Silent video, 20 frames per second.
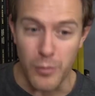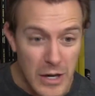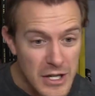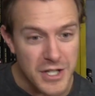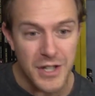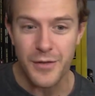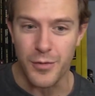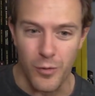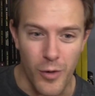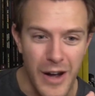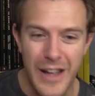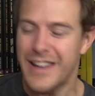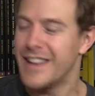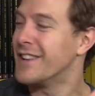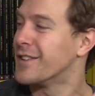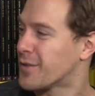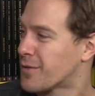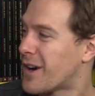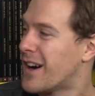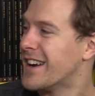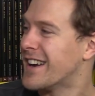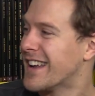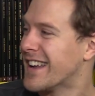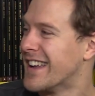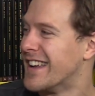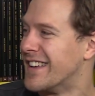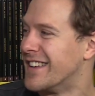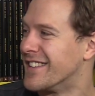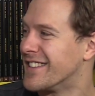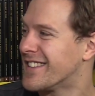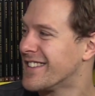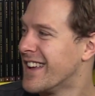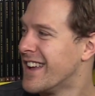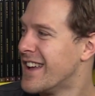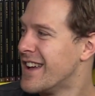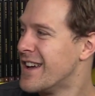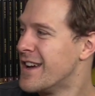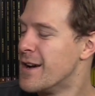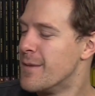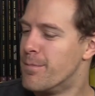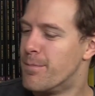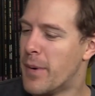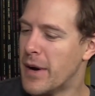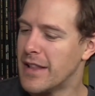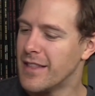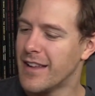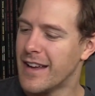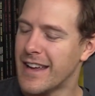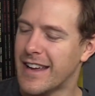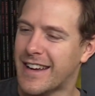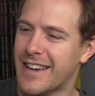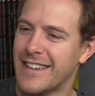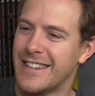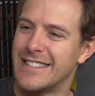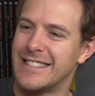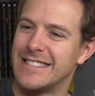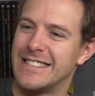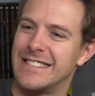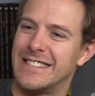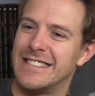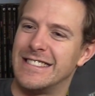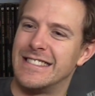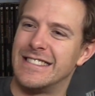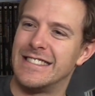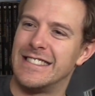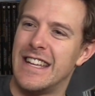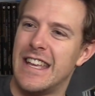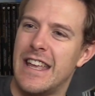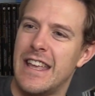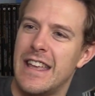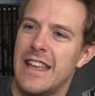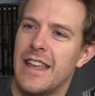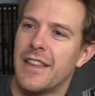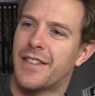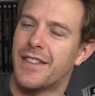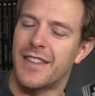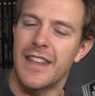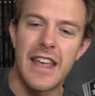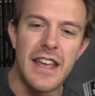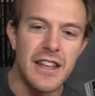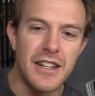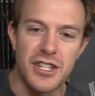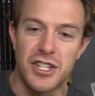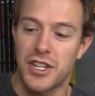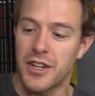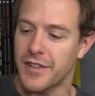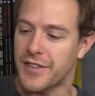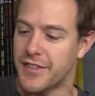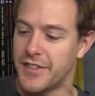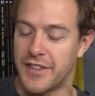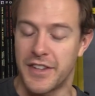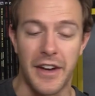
which is what his writing is, but like it it just